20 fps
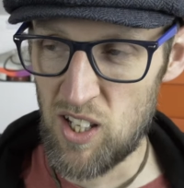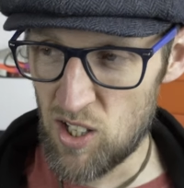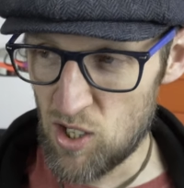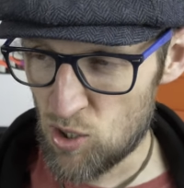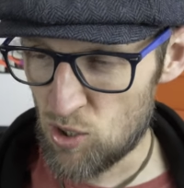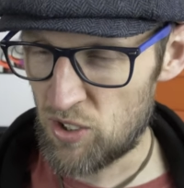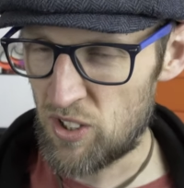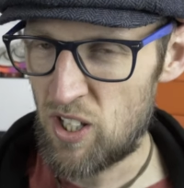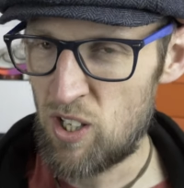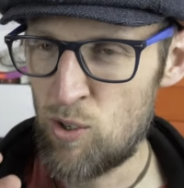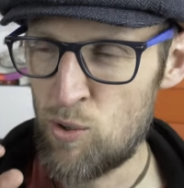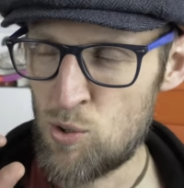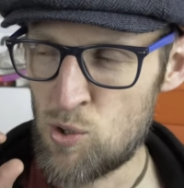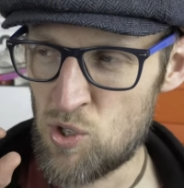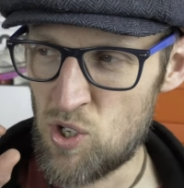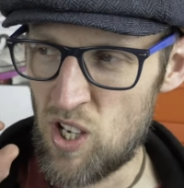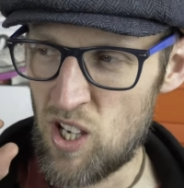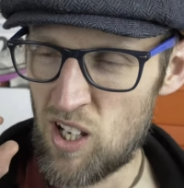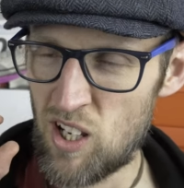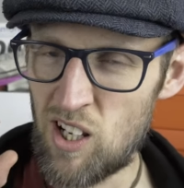You got
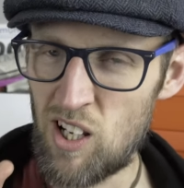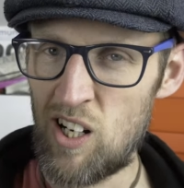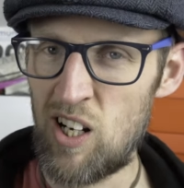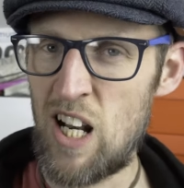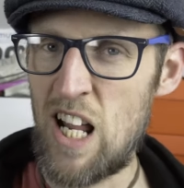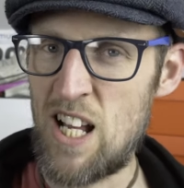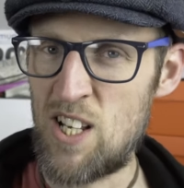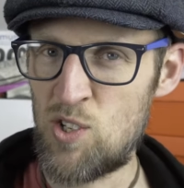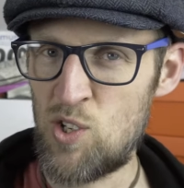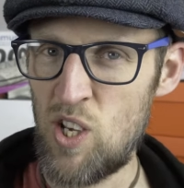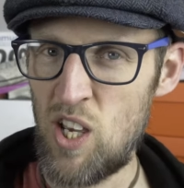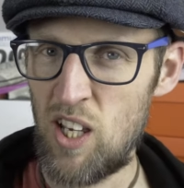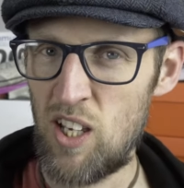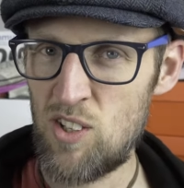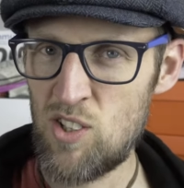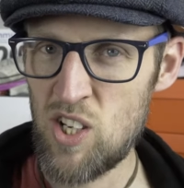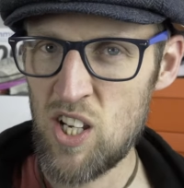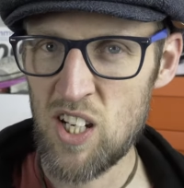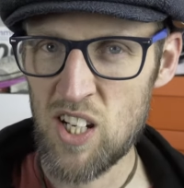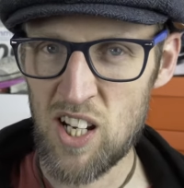those classic
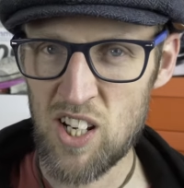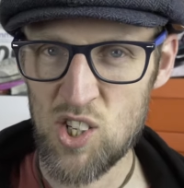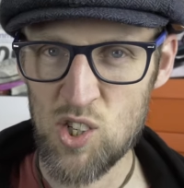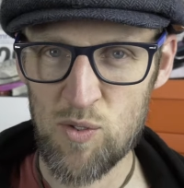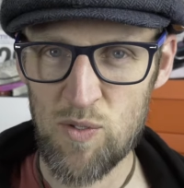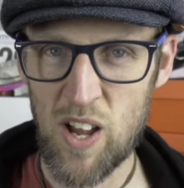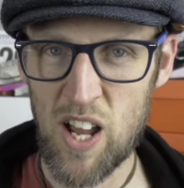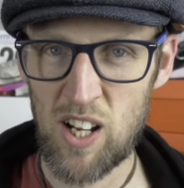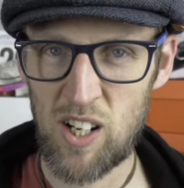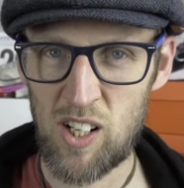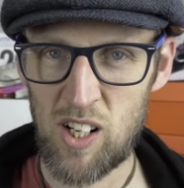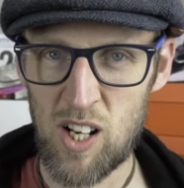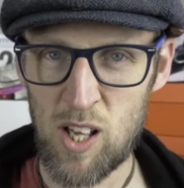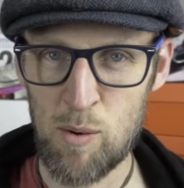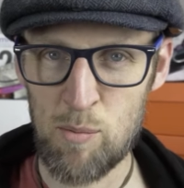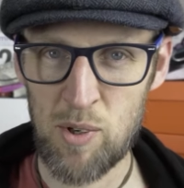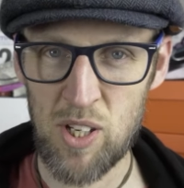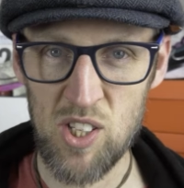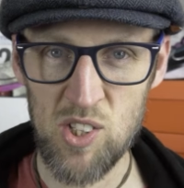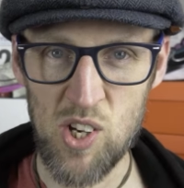Teenage Fan
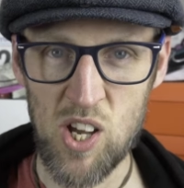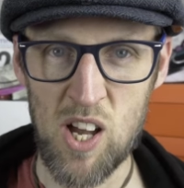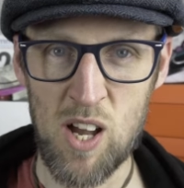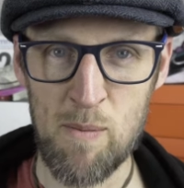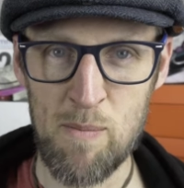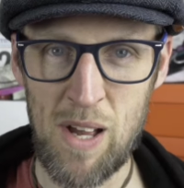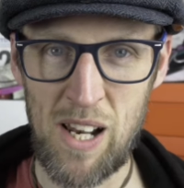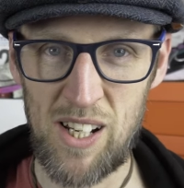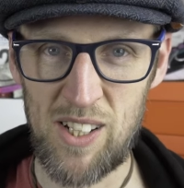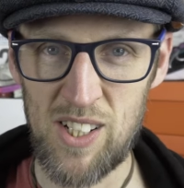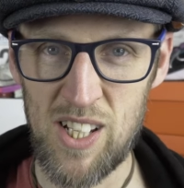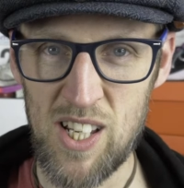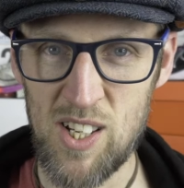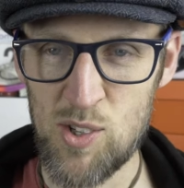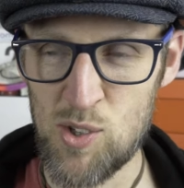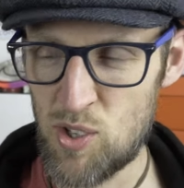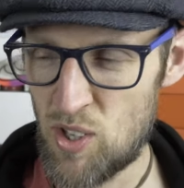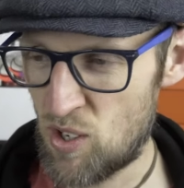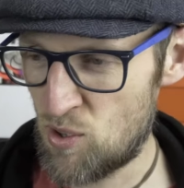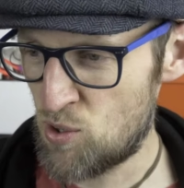Club guitar
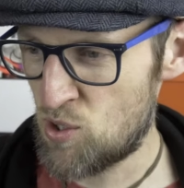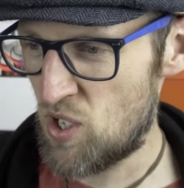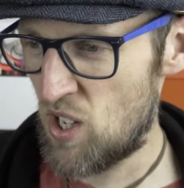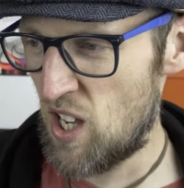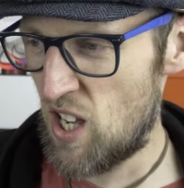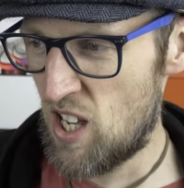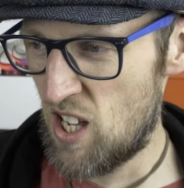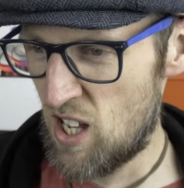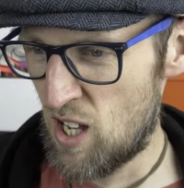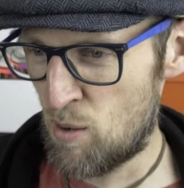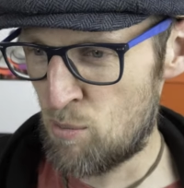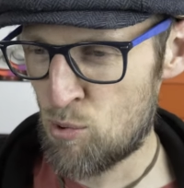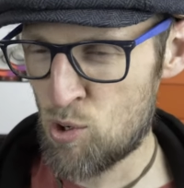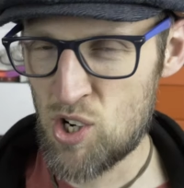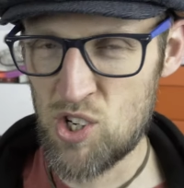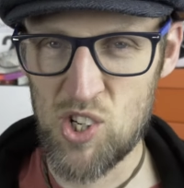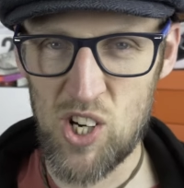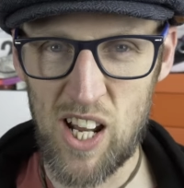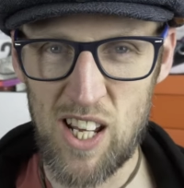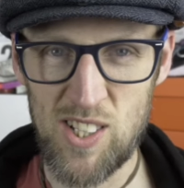melodies, those
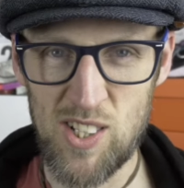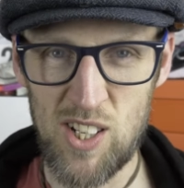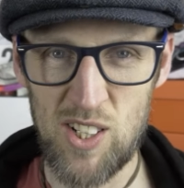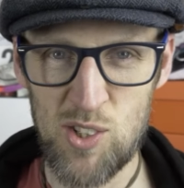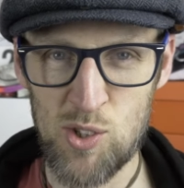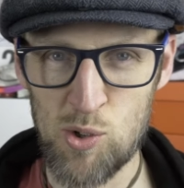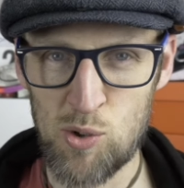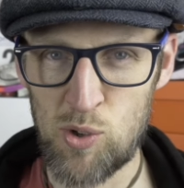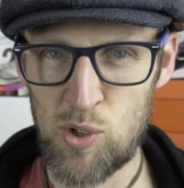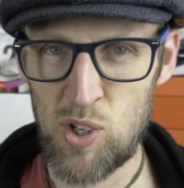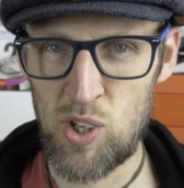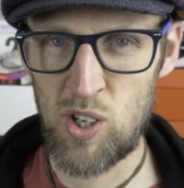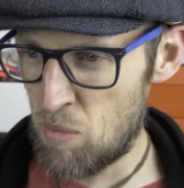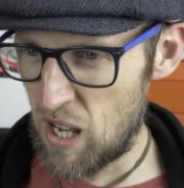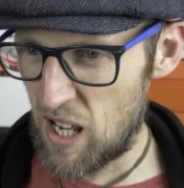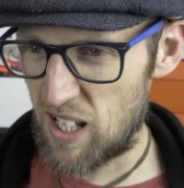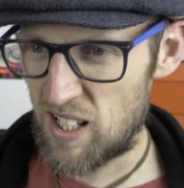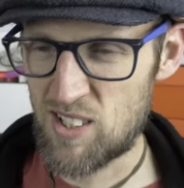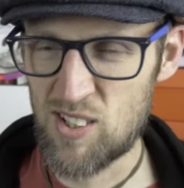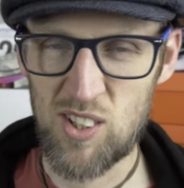arpeggiated sort of
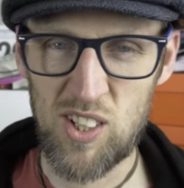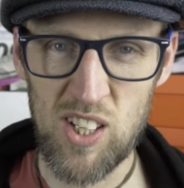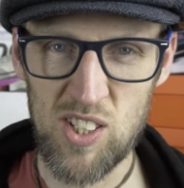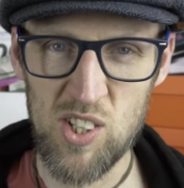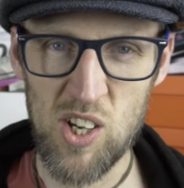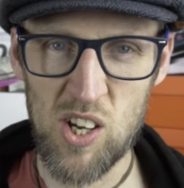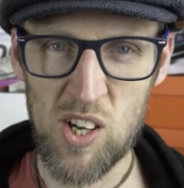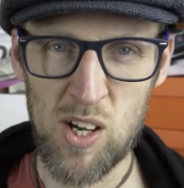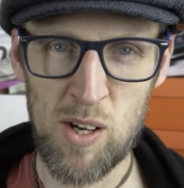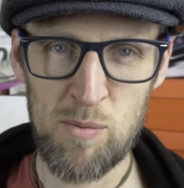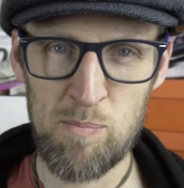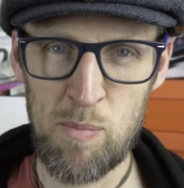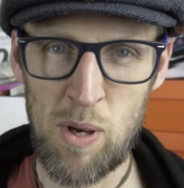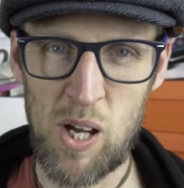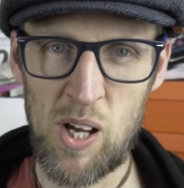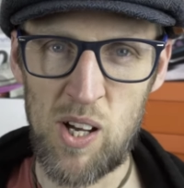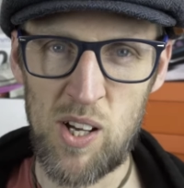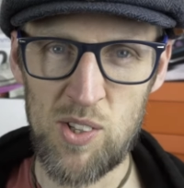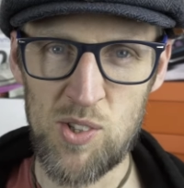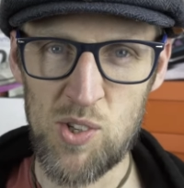picked guitar
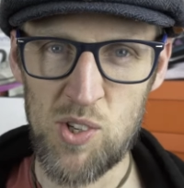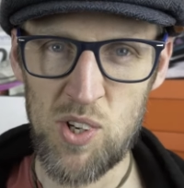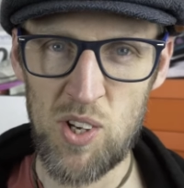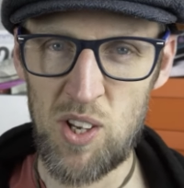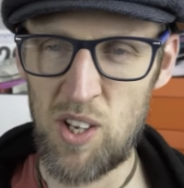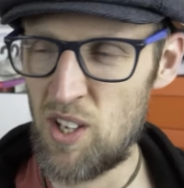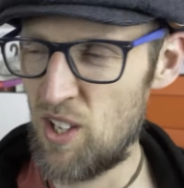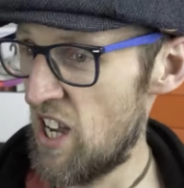parts.